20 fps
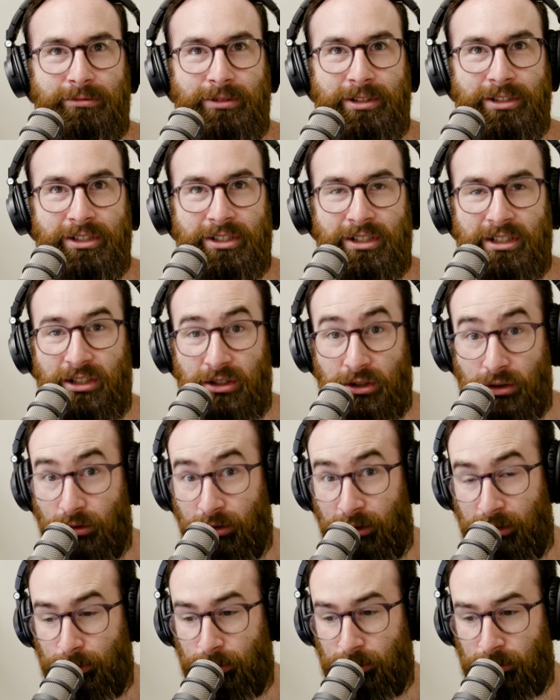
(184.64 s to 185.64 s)
was
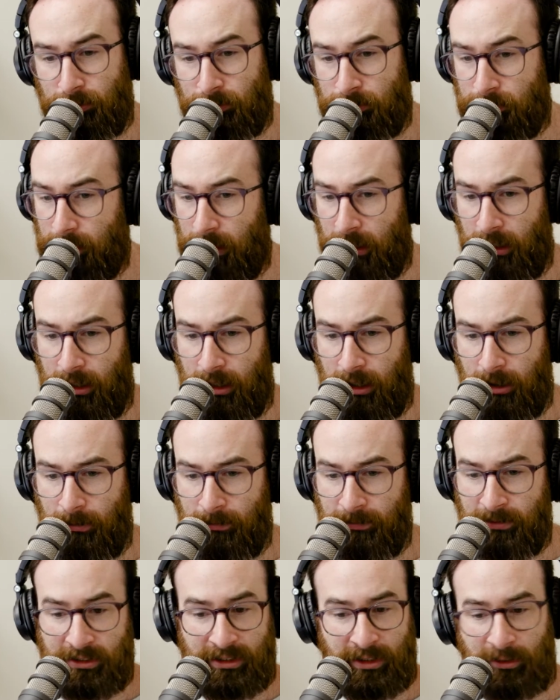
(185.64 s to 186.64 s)
enjoyable.
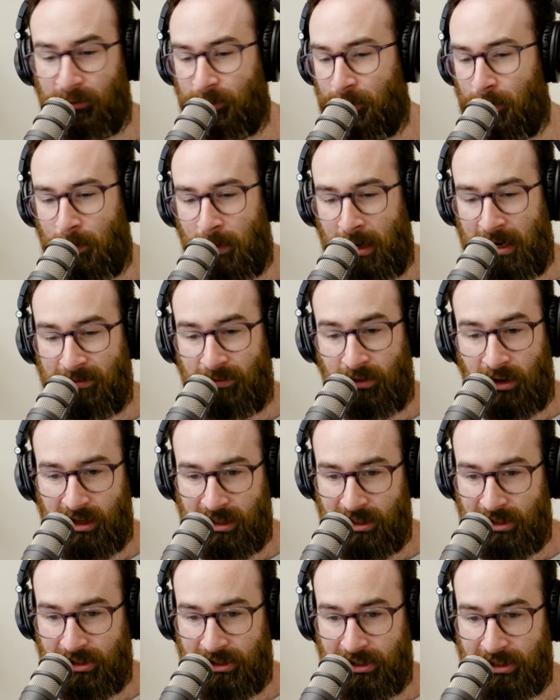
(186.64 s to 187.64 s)
For some of my
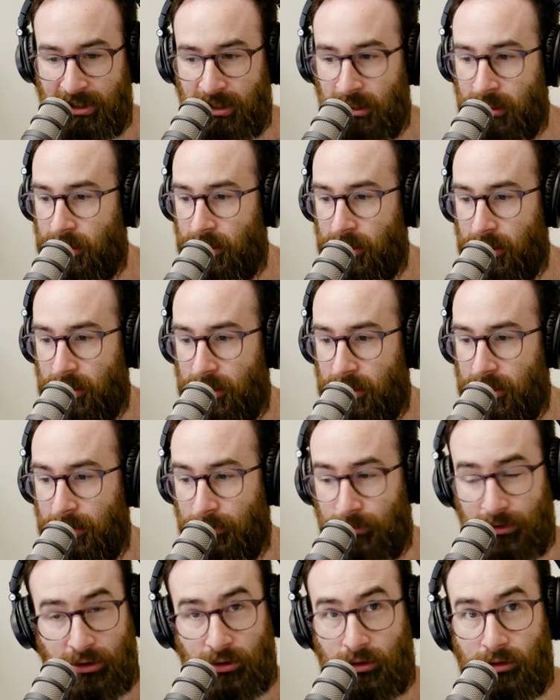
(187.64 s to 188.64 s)
friends, it
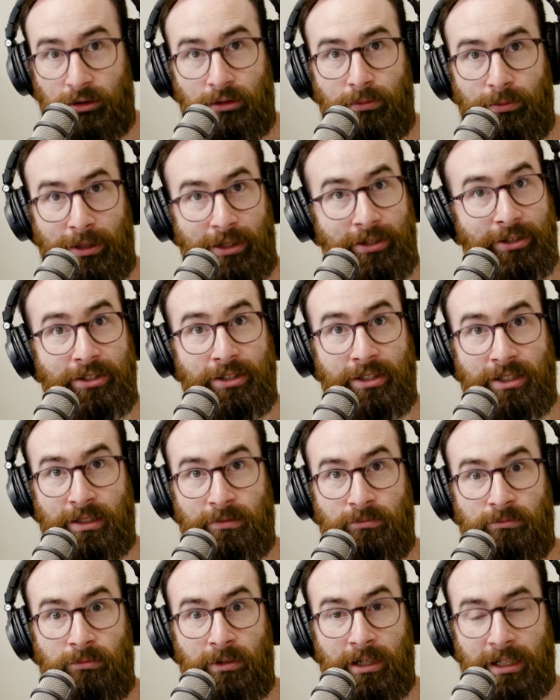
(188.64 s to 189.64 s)
was good because
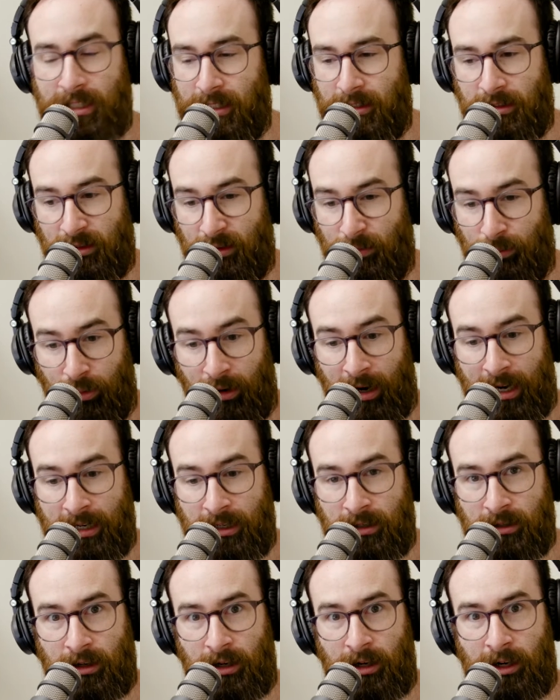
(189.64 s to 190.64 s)
we needed a
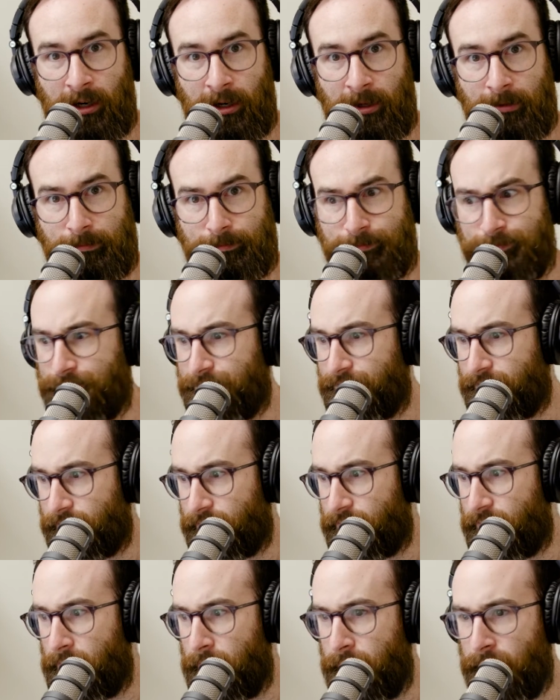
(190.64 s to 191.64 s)
break,
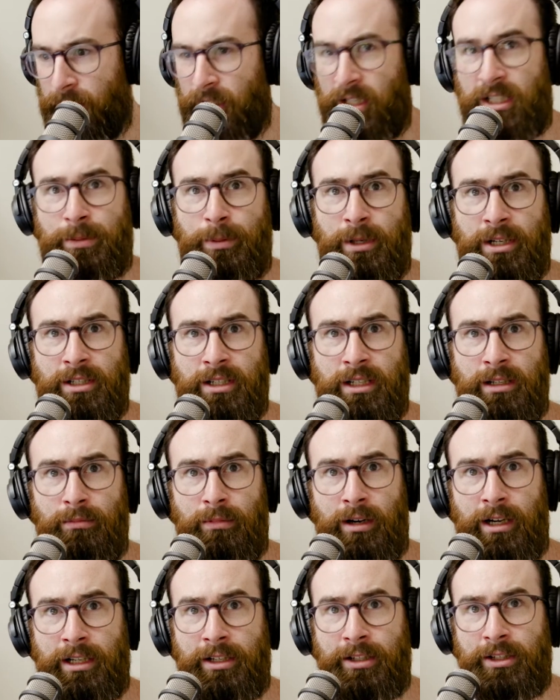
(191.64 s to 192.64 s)
especially in
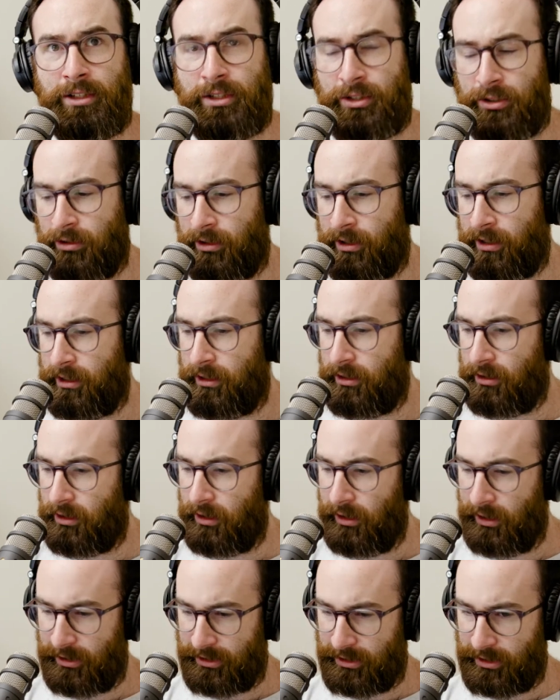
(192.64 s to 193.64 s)
my industry,
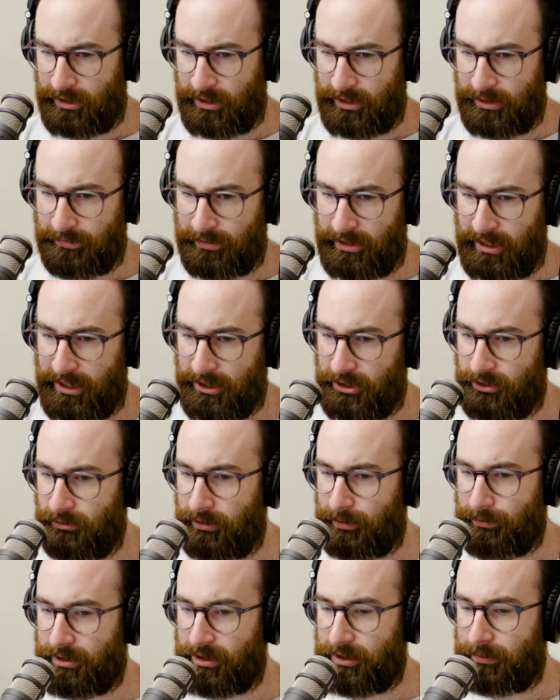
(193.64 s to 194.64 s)
to kind of catch you
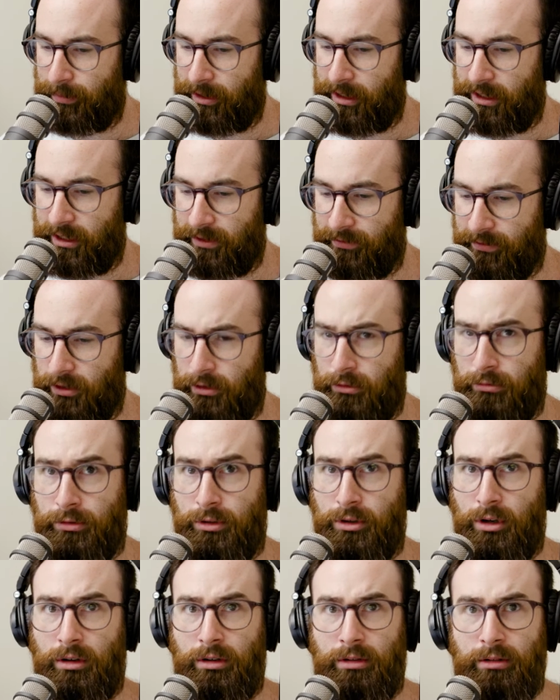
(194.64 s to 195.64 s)
up to speed if you
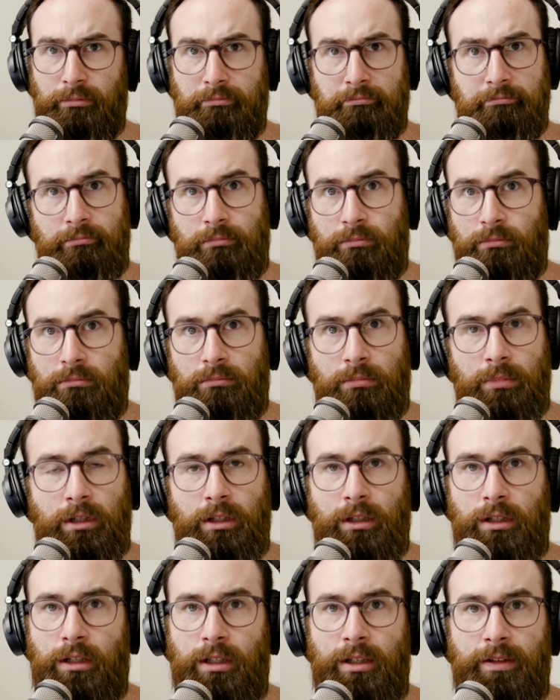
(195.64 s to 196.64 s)

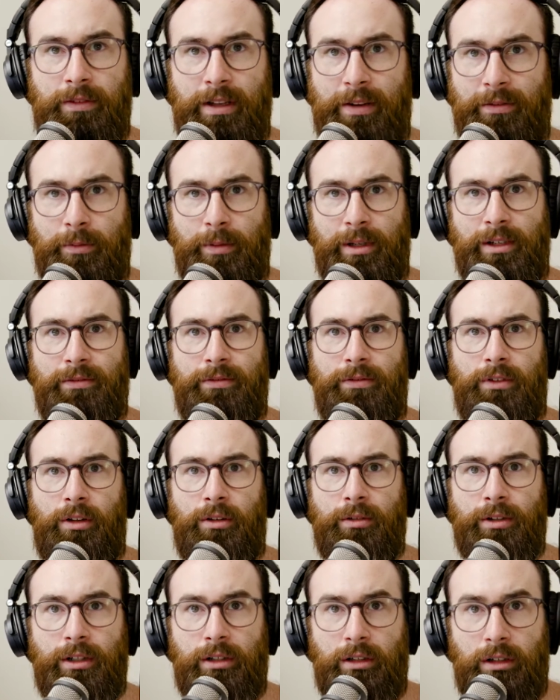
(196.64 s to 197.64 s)
haven't been
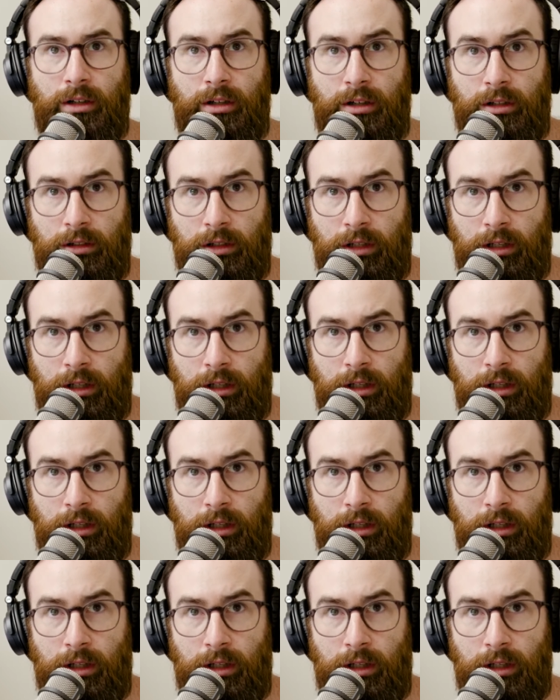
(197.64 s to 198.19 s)
following along.